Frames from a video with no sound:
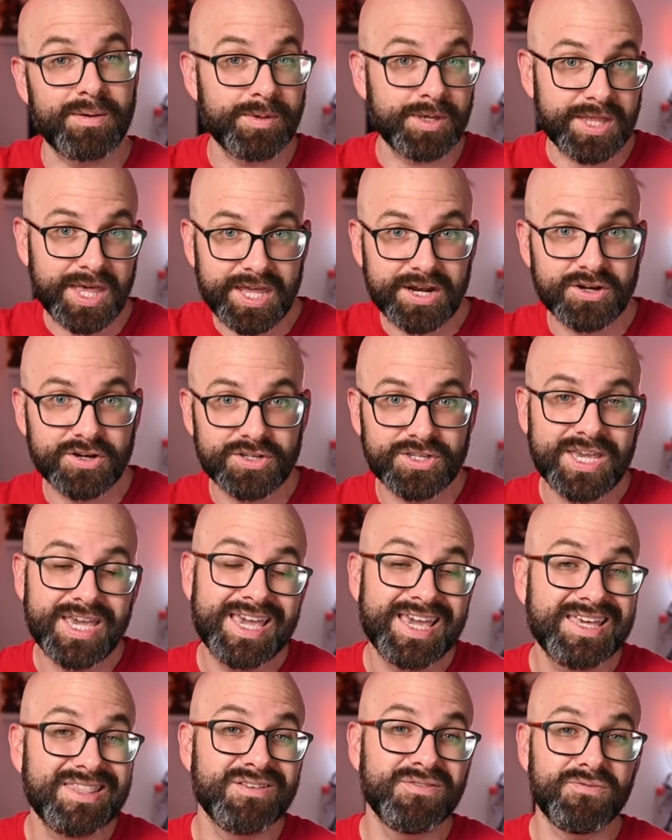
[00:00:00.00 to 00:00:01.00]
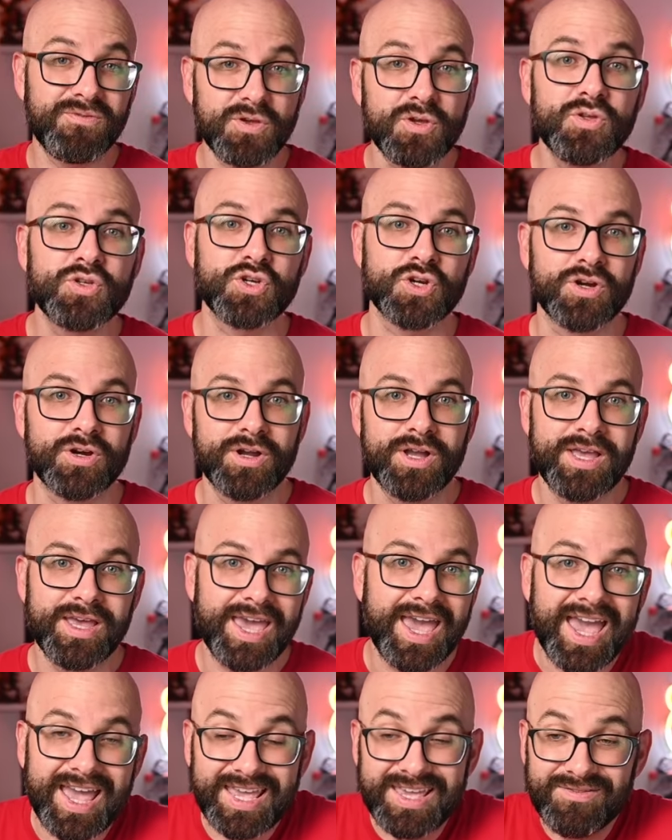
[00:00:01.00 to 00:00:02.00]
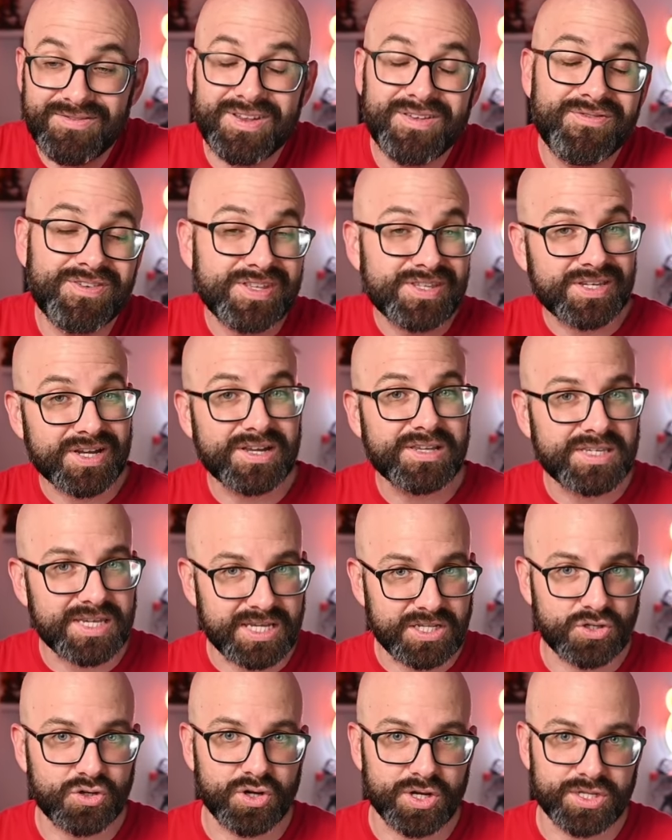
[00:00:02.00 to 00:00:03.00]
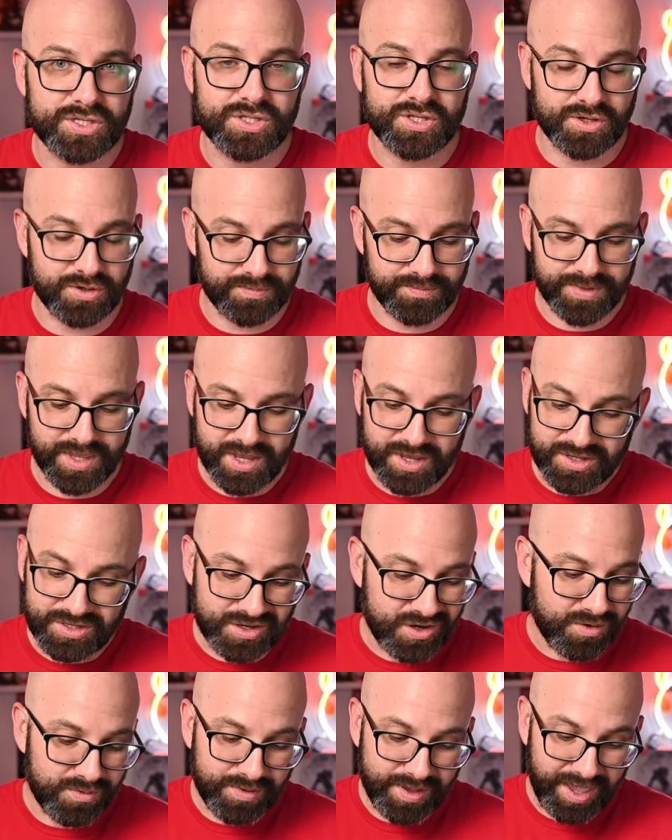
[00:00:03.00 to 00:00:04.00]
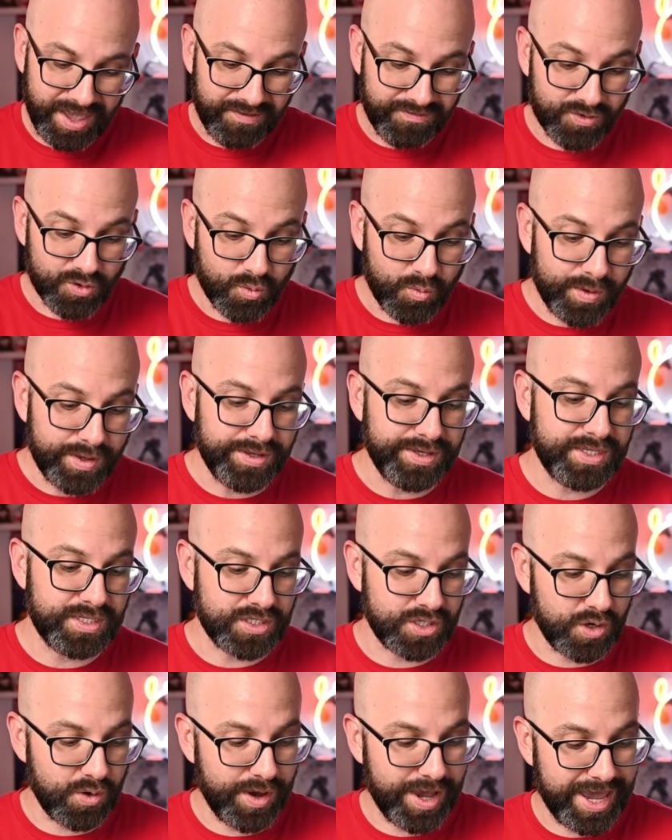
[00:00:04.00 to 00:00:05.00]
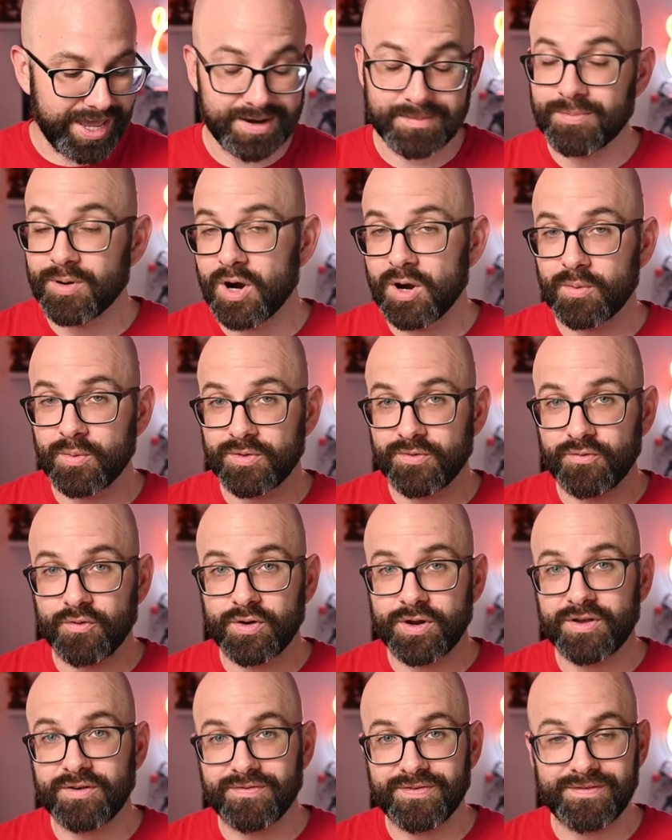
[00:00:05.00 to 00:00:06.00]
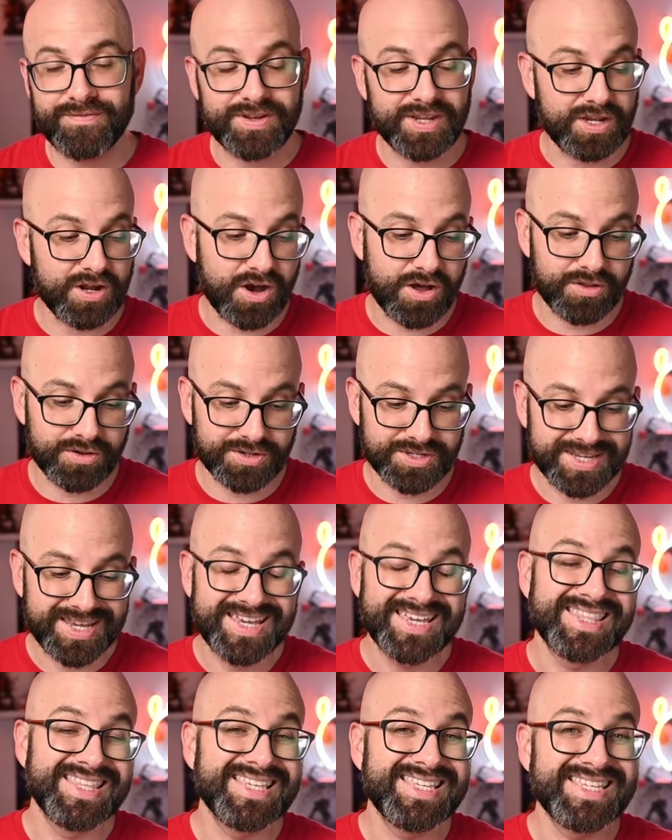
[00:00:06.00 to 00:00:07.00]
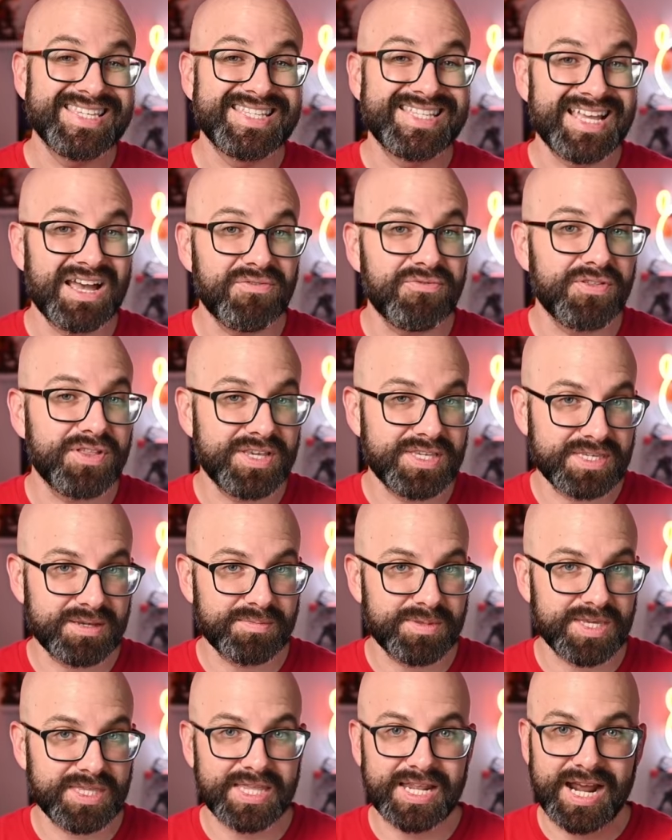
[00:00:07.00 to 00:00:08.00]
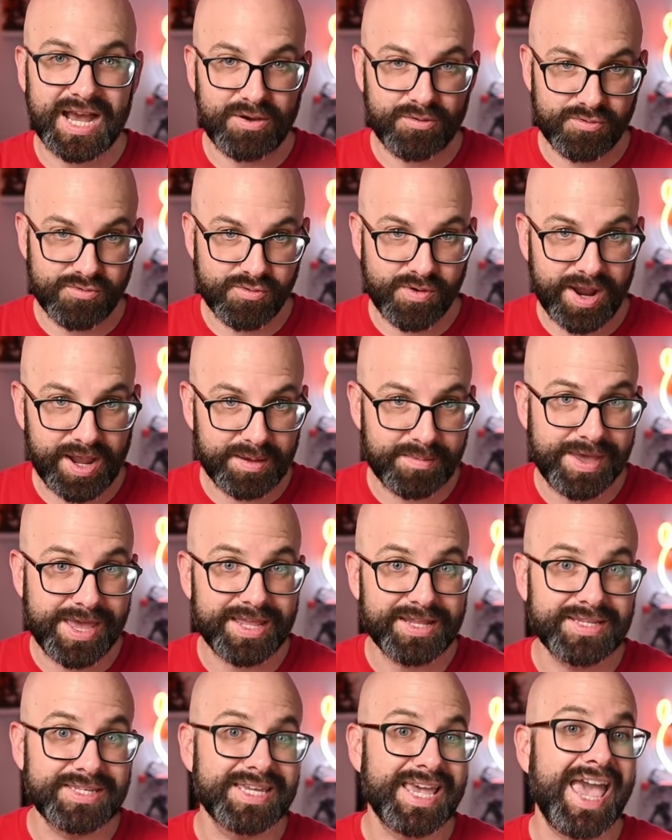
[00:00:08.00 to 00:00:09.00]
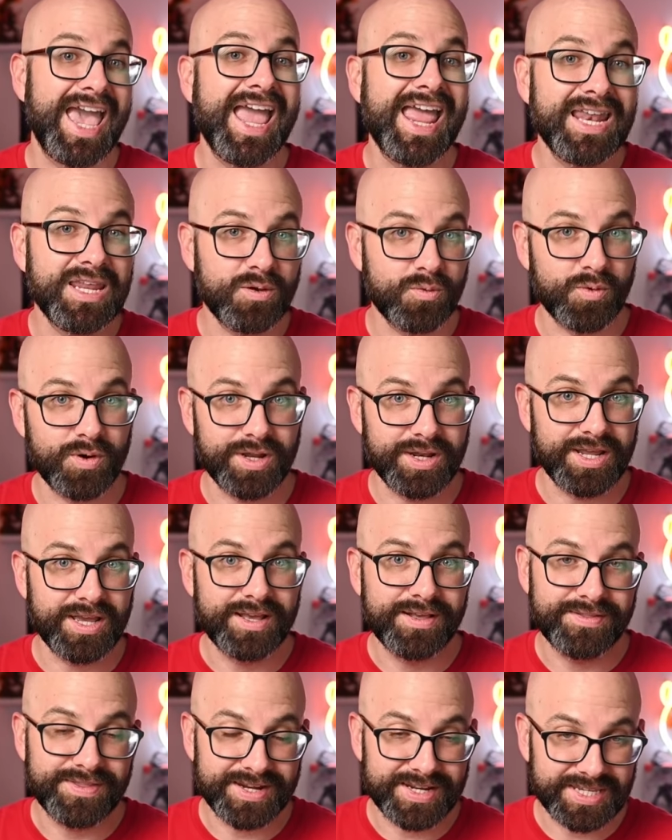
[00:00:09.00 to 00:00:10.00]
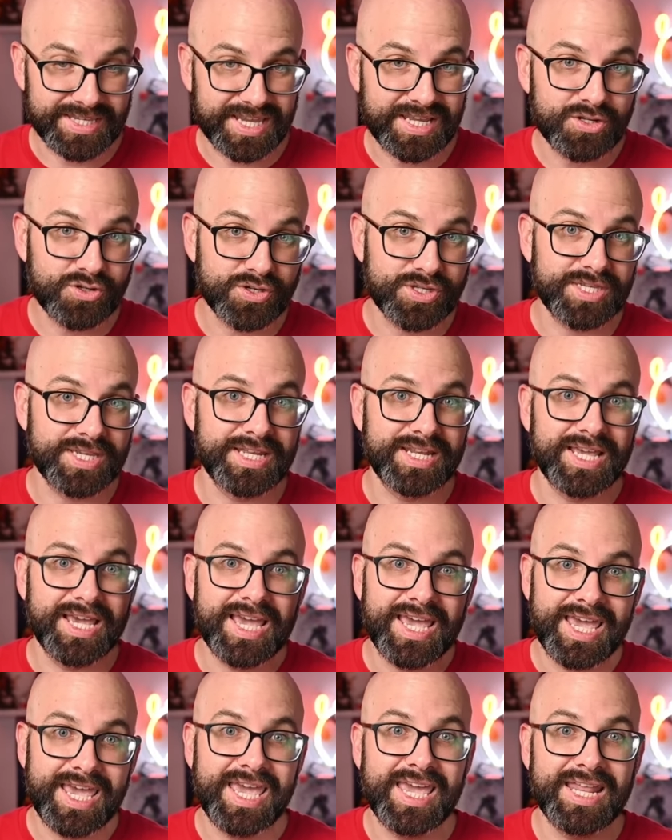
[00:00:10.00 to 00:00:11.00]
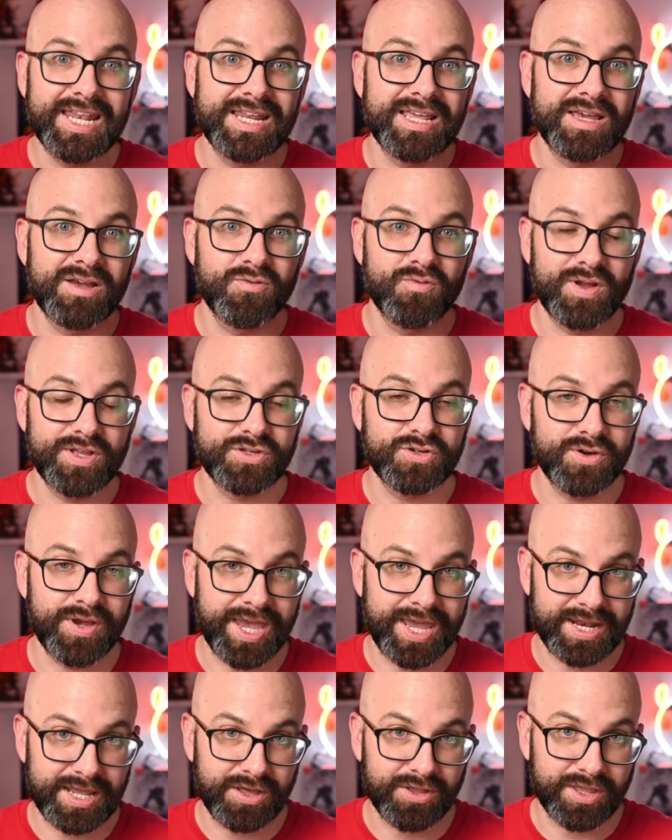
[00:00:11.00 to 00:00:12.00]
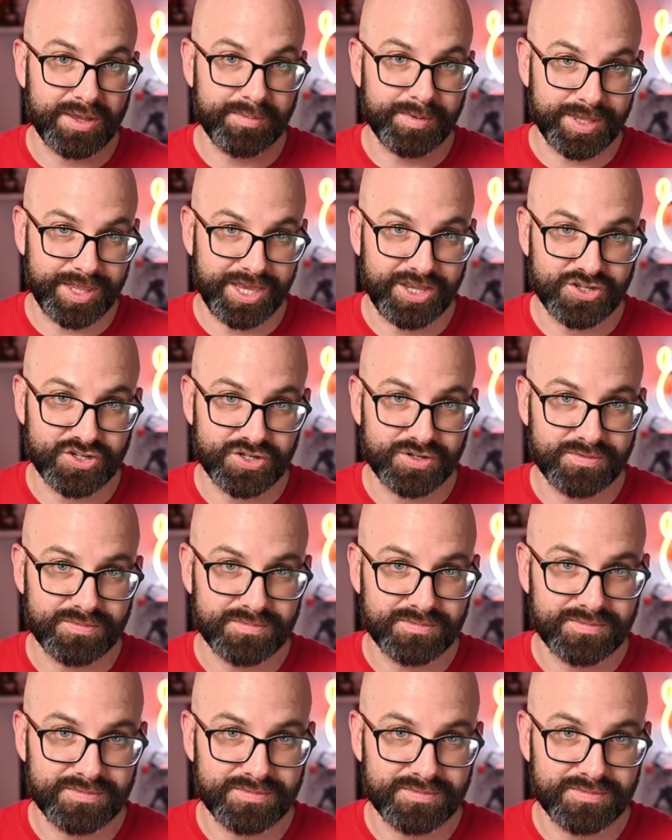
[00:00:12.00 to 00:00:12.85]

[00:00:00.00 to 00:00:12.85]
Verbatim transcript: emulators in the future, even if it does interest you. So if you're willing to go ahead and part with 40 or $50, this is definitely something that I would recommend recommend to anyone that is interested in retro handheld emulation.